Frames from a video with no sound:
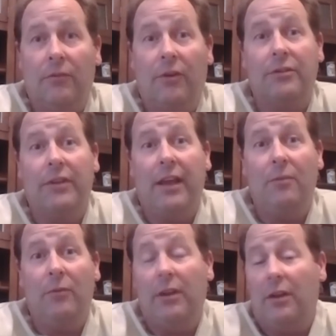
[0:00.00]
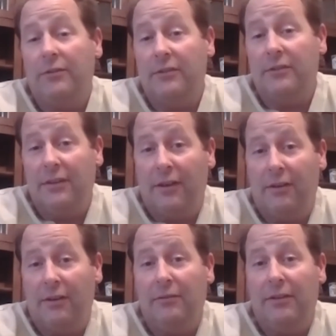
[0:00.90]
game we lost to
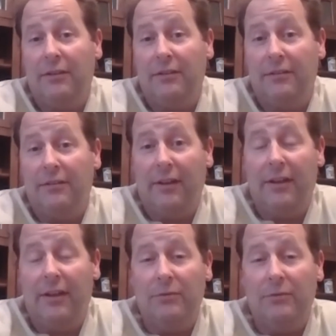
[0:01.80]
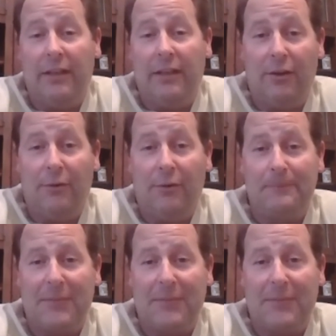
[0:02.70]
Citadel, and he was let go.